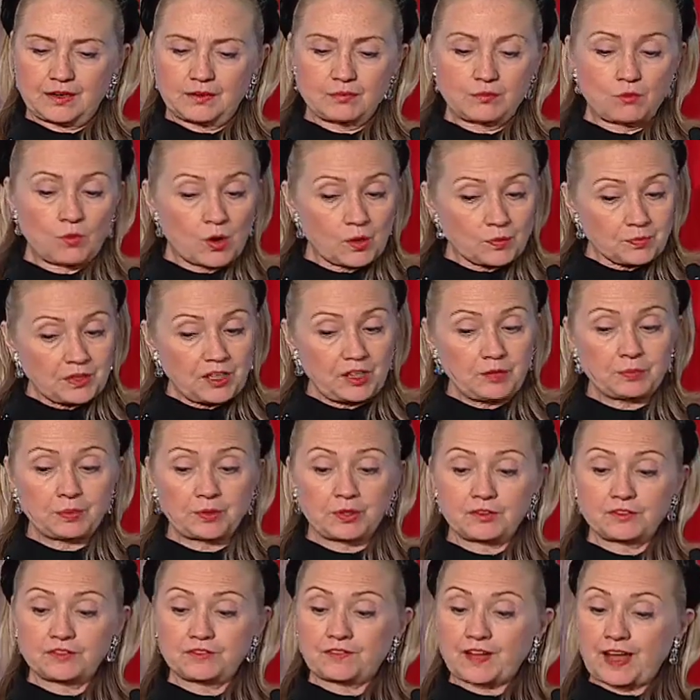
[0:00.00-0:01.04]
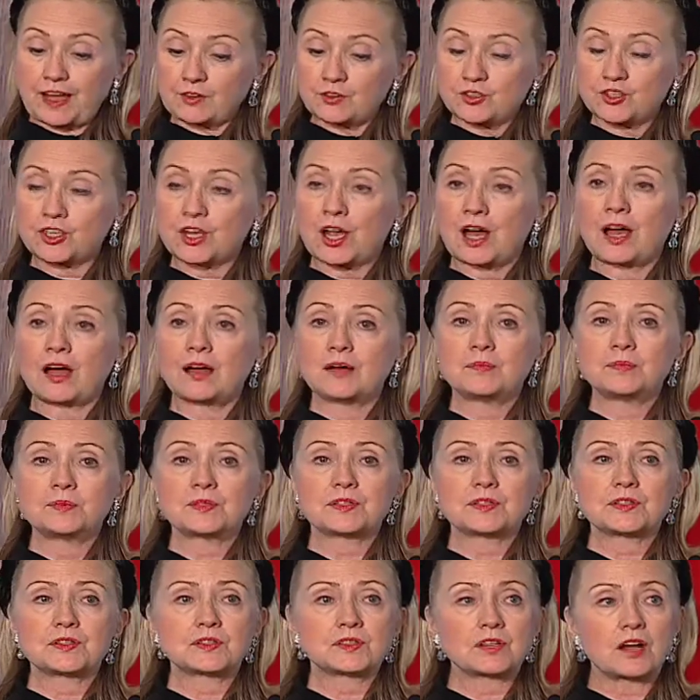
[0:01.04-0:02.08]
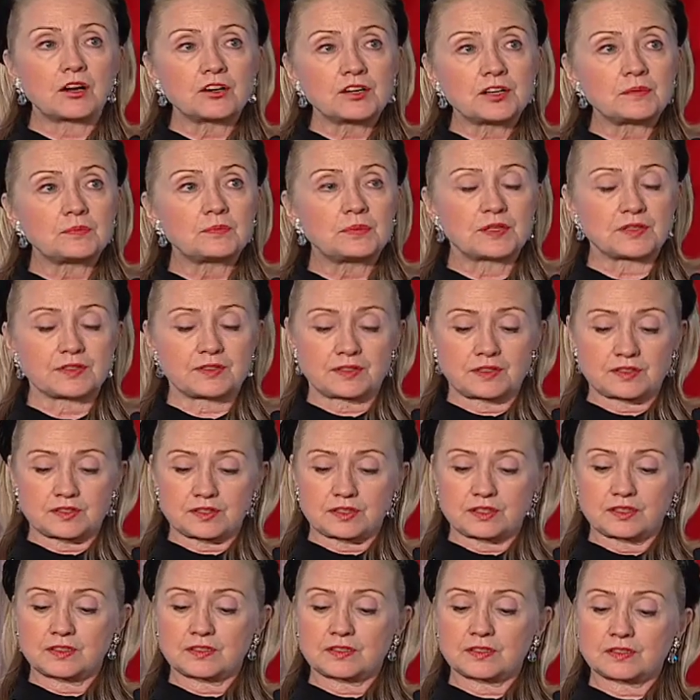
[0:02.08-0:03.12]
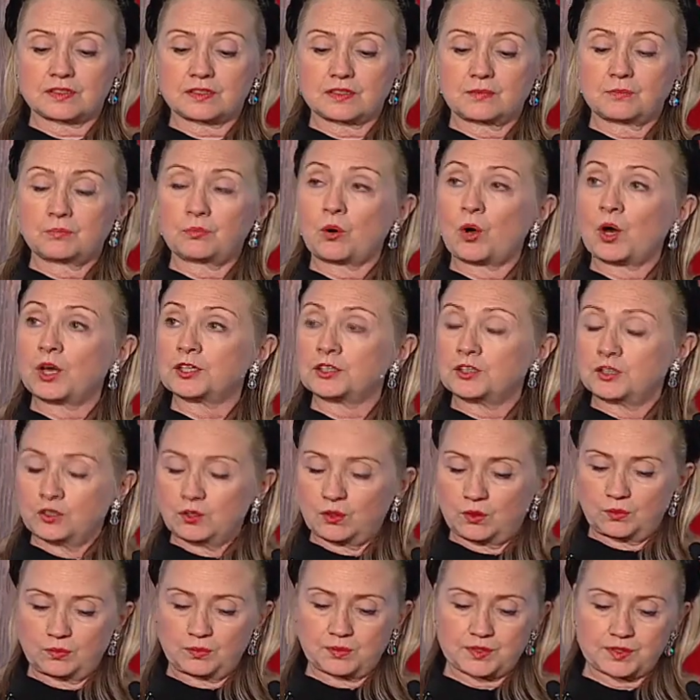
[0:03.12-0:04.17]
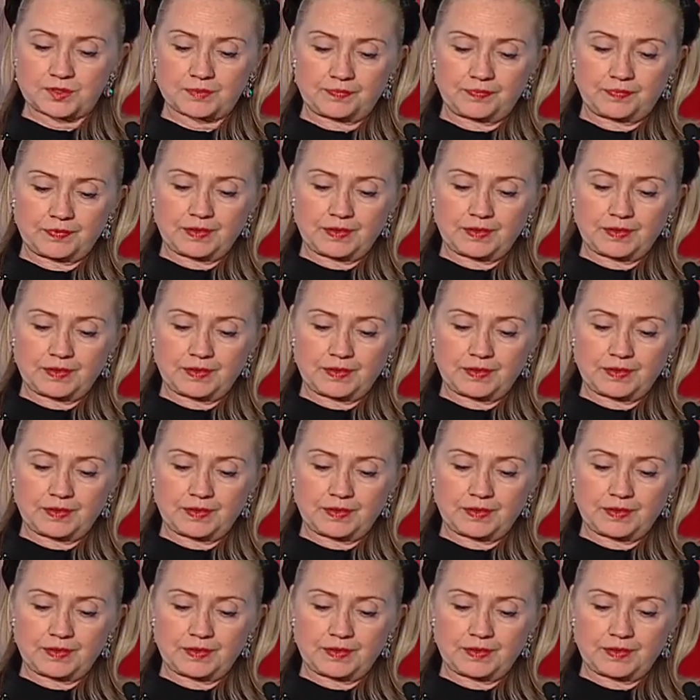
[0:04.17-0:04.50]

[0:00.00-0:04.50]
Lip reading: More people found jobs, started businesses, bought homes.